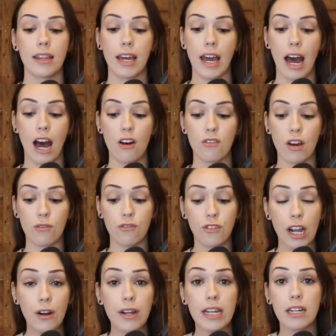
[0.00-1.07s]
They have a
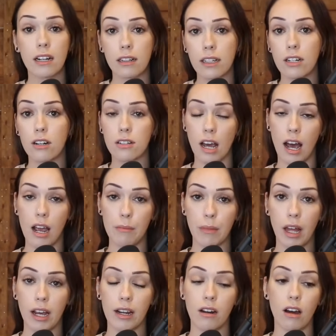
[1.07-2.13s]
very clear
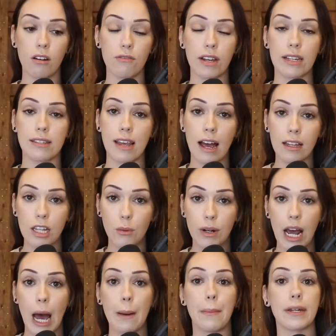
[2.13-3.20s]
timeline of exactly what
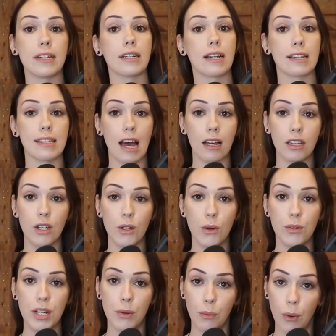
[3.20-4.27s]
happened and exactly who
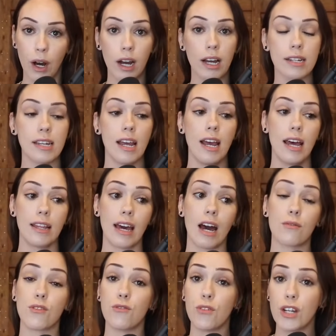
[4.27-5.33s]
did what. They
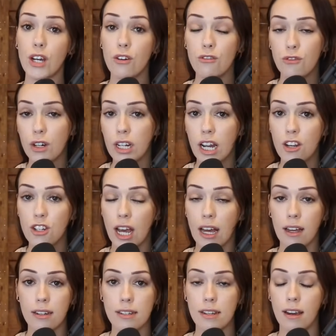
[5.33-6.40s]
have the video footage
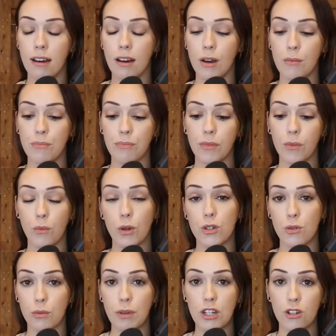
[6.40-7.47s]
at
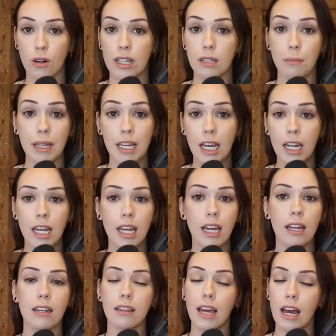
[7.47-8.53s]
which would be shown at the beginning,
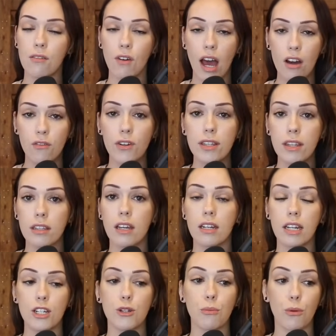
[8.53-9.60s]
and they have everything they
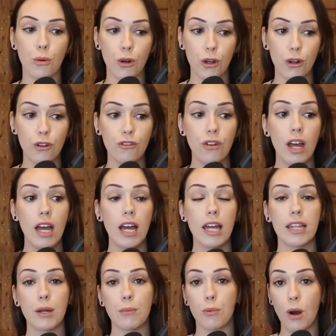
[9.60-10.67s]
need to prove
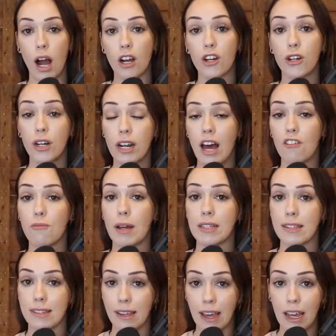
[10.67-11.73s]
that Brock could have
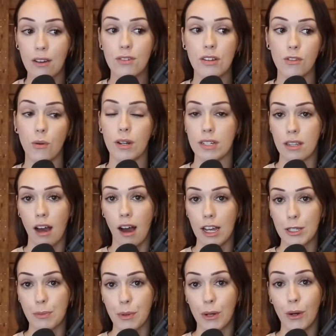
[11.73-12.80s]
been saved if he went to the
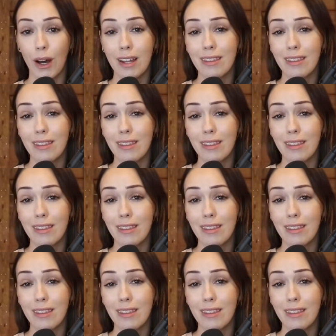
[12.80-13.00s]
hospital.